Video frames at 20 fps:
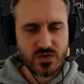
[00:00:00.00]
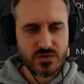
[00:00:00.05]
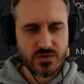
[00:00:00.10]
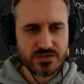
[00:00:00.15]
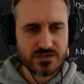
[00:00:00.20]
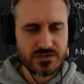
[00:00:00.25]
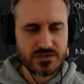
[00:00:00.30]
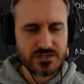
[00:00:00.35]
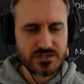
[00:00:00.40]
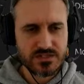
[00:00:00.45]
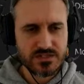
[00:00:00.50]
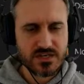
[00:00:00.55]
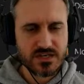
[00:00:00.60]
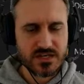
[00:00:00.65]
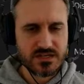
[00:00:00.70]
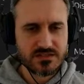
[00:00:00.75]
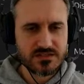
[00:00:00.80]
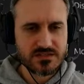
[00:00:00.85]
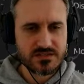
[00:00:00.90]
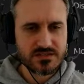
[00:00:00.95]
Xcode in
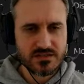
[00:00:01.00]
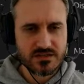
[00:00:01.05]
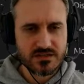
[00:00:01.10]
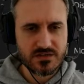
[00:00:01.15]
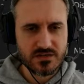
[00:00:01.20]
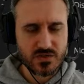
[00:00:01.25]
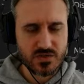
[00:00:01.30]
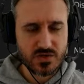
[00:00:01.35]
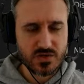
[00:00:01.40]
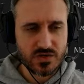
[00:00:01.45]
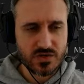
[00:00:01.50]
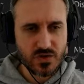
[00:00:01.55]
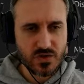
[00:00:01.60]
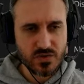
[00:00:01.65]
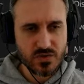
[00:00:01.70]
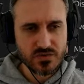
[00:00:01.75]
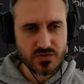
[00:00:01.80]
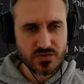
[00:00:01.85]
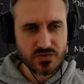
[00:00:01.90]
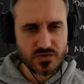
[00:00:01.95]
this case.
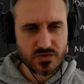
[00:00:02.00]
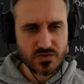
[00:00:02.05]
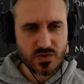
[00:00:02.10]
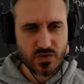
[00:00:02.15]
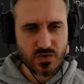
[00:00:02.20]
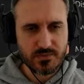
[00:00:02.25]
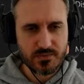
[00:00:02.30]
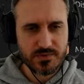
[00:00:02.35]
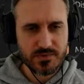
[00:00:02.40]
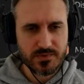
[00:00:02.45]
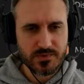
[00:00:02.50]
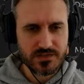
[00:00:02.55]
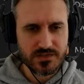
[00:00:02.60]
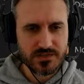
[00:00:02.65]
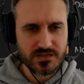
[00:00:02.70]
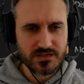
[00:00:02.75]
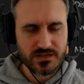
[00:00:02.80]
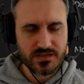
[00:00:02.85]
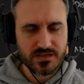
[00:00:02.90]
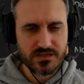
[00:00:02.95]
You can also
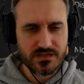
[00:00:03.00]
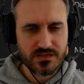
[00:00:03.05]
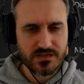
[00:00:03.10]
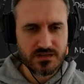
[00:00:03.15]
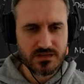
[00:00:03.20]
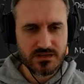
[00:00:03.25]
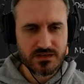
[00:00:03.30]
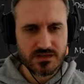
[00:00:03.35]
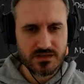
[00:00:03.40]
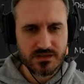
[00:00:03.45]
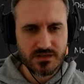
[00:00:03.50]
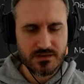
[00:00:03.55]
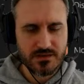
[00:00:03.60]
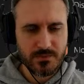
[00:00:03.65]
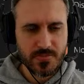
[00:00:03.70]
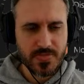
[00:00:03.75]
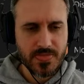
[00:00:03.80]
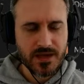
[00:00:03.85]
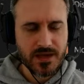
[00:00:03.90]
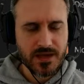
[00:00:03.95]
open it in
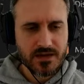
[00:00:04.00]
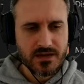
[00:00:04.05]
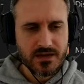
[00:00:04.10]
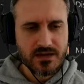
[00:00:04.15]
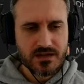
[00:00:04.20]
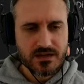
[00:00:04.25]
a